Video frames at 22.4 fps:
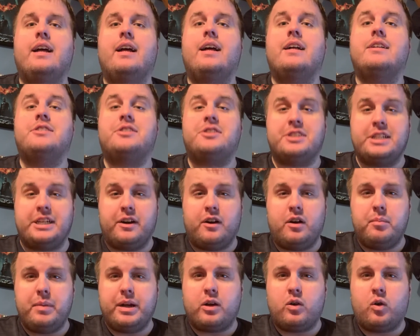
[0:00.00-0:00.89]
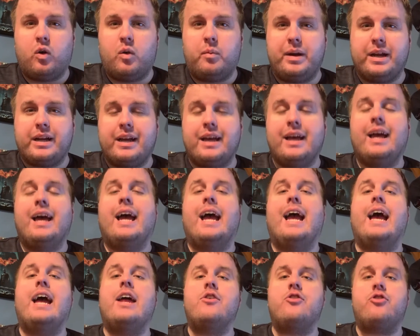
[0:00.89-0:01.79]
Sierra McCormick
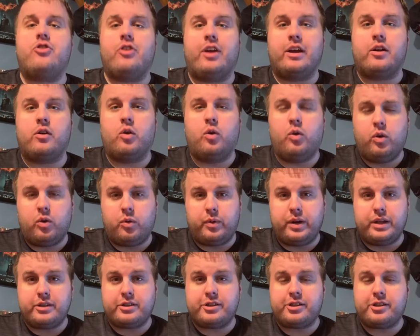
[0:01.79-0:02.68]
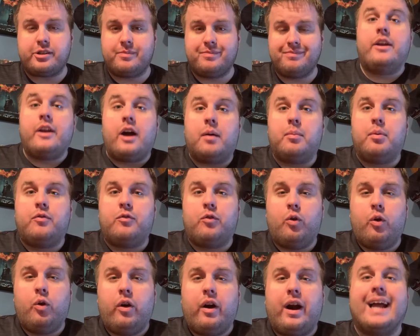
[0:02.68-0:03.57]
and Jake Horowitz. Now
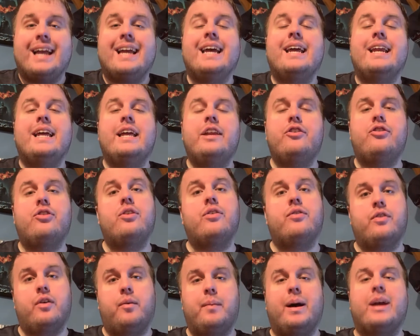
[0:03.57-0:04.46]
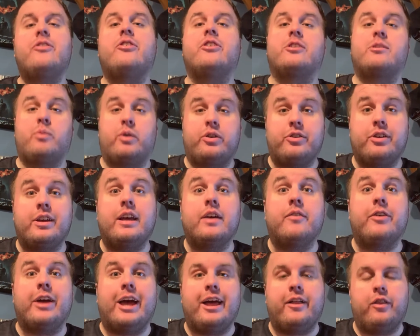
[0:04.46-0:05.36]
before I get into the film, I just want to
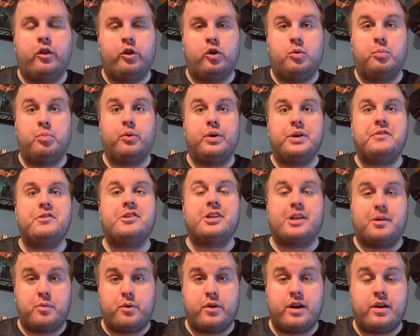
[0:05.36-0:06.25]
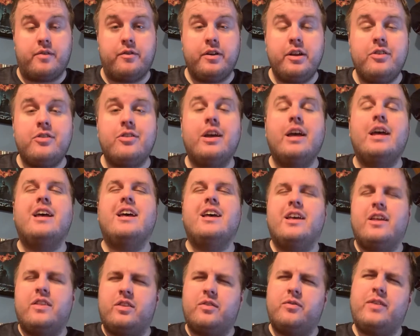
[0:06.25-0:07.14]
give a little brief summary of it.
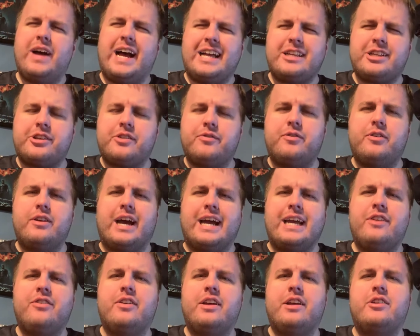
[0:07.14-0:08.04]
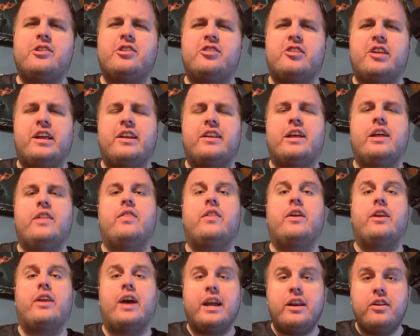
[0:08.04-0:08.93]
The Vast of Night is set in the
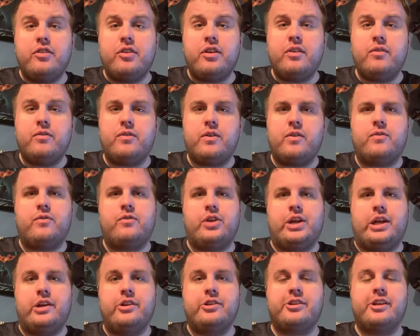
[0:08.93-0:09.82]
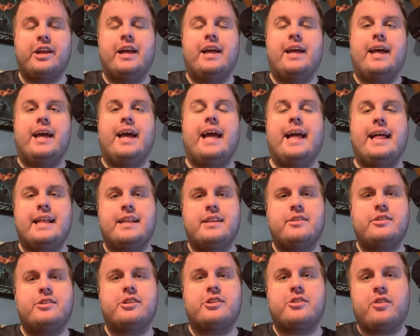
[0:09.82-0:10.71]
1950s
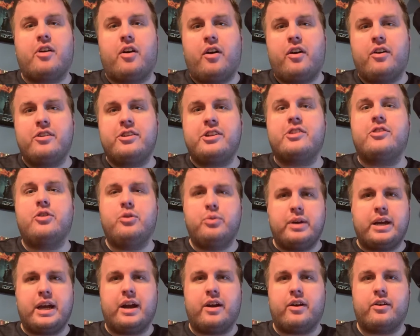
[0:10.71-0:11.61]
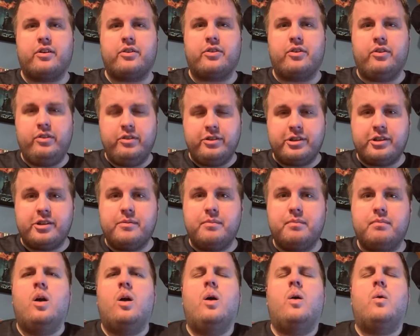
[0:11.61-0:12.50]
and stars two characters,
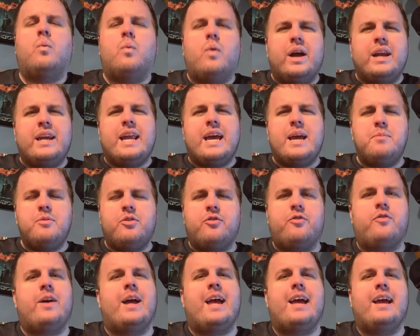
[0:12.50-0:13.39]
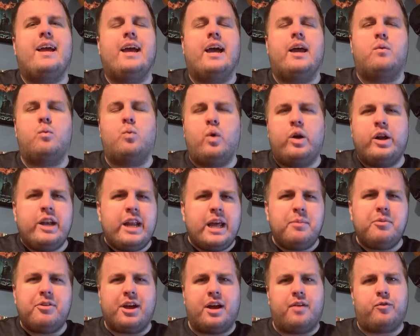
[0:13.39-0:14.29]
one named Faye and one
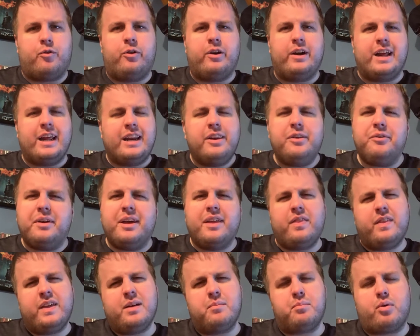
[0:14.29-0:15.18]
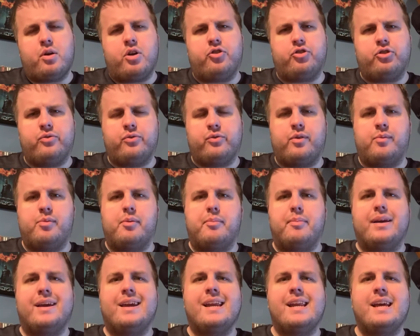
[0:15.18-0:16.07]
named Everett, and you get the impression from the
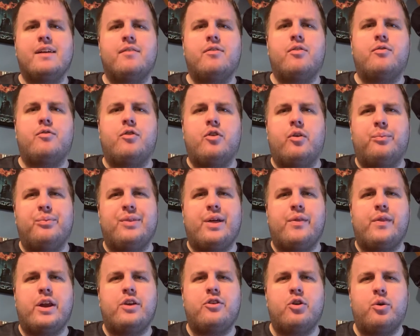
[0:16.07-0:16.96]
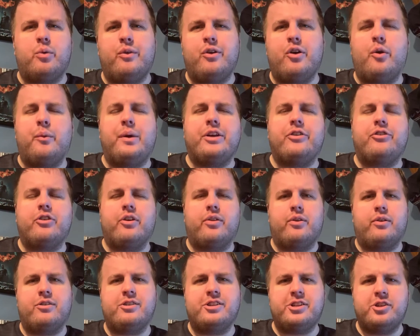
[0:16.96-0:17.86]
beginning of the film that they don't know each
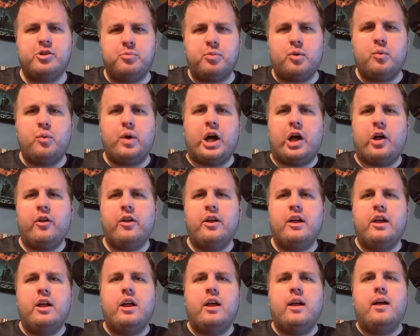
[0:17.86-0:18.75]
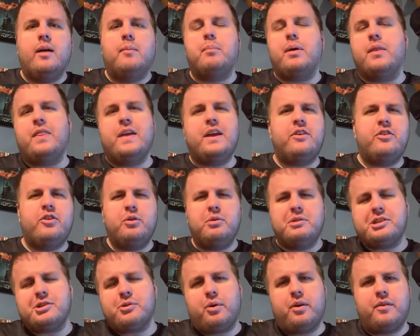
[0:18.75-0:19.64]
other super well, but they do
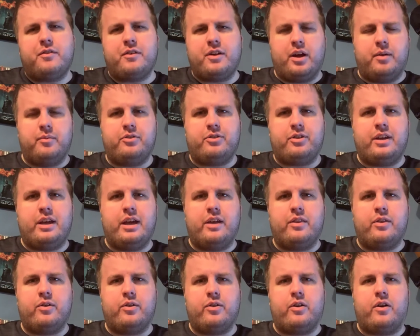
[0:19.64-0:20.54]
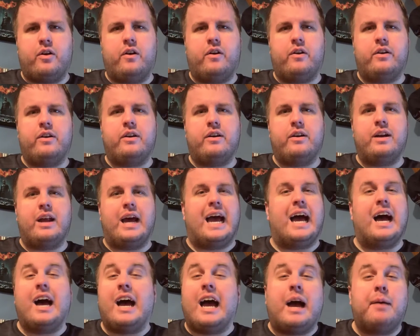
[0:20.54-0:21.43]
sort of come together on
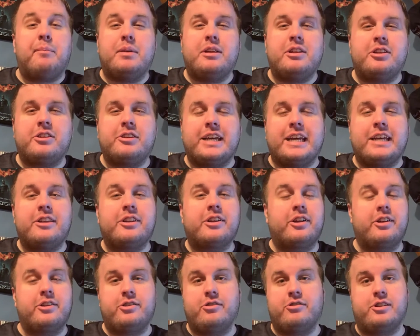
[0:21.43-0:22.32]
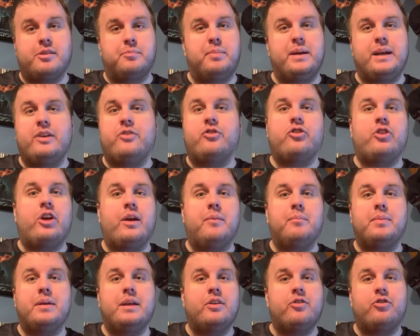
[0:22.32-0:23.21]
a happenstance because there's a big
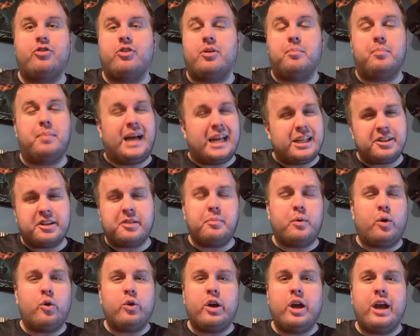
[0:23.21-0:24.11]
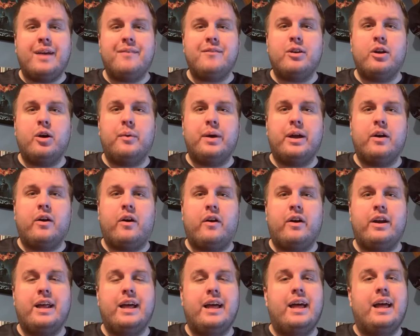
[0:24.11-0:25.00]
championship basketball game going
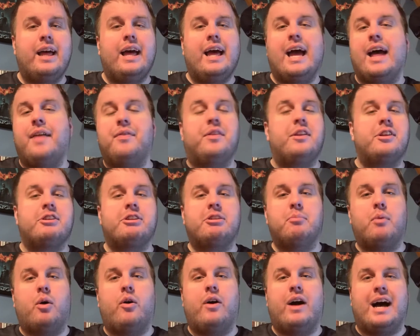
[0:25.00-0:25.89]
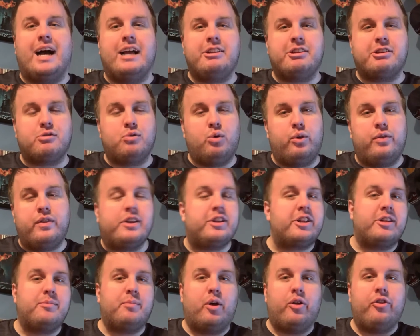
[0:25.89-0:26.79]
on at this small high school in this
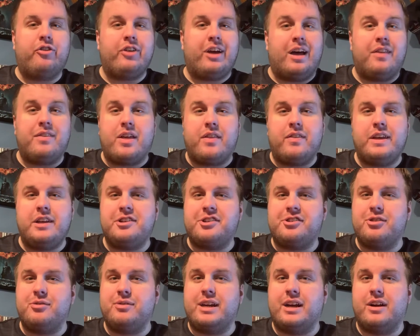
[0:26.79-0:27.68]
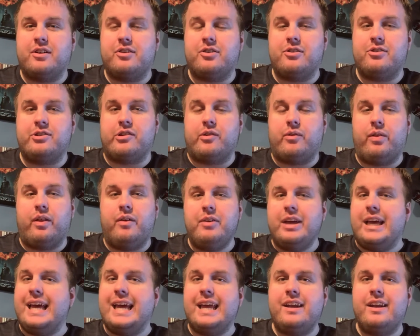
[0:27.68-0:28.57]
small town that these two characters are
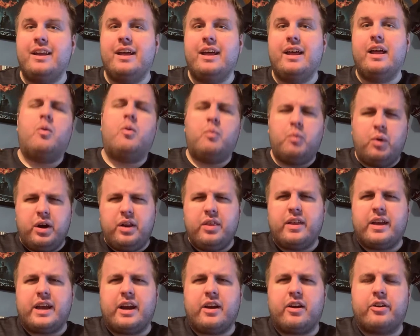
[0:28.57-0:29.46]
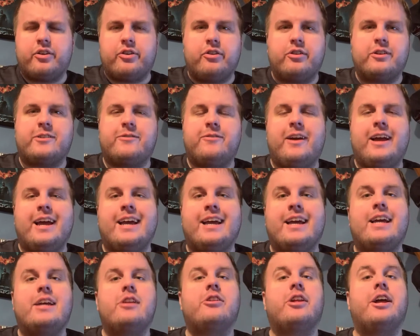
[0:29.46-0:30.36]
living in. One of the characters, Faye,
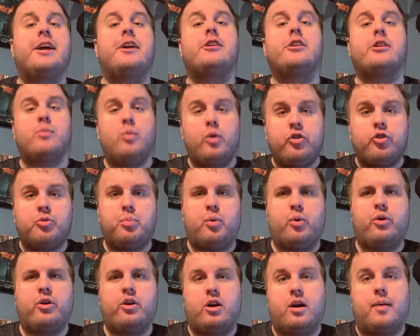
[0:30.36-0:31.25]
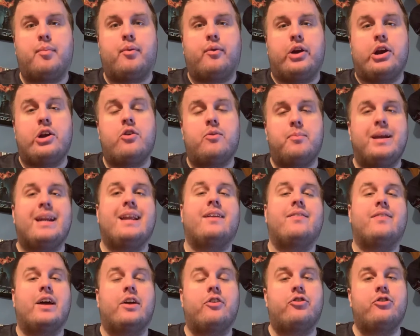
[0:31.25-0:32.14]
is a switchboard operator, meaning
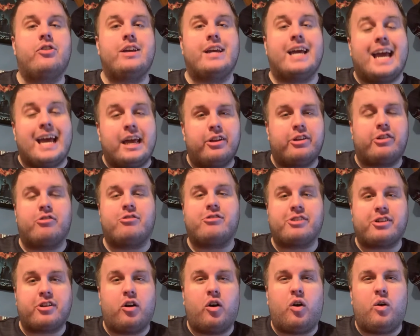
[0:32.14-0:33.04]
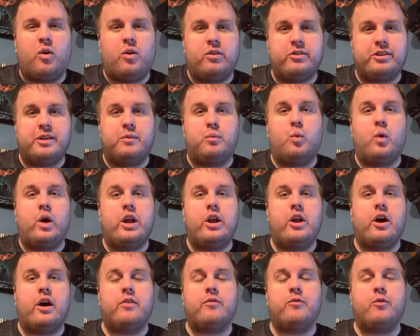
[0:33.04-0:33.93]
that she answers calls and
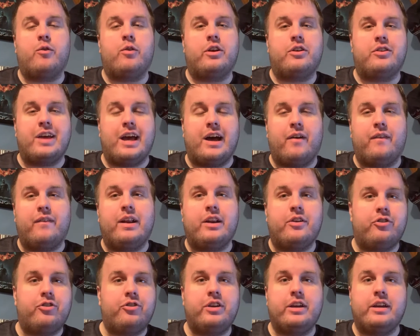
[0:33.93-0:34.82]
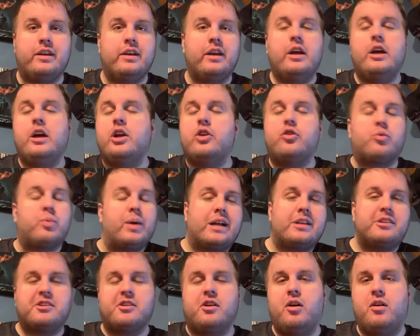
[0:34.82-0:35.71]
whatnot for the town, and she
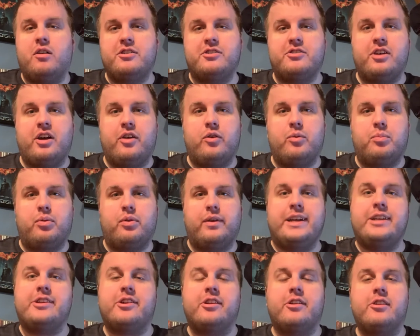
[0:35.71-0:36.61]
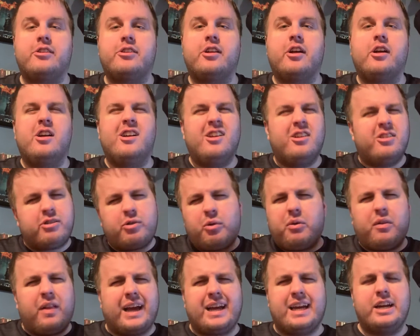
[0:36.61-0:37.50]
directs calls to other places, sort
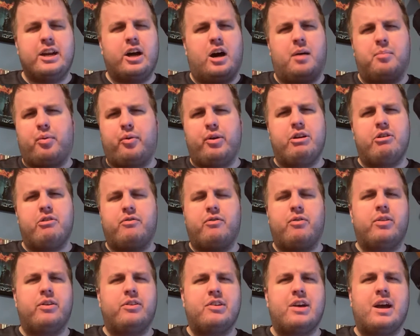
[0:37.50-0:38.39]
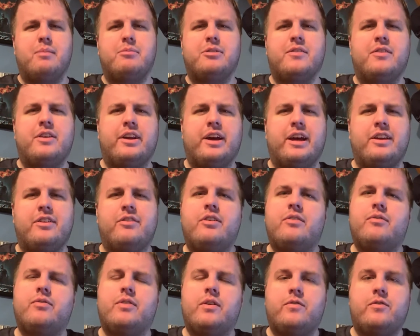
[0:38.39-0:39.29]
of like an operator for the times of the
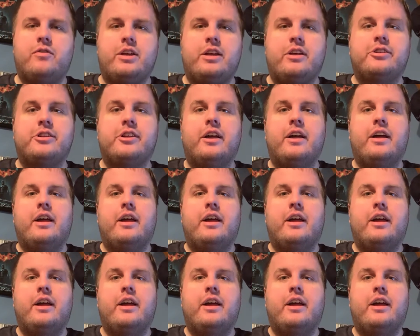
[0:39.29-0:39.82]
1950s.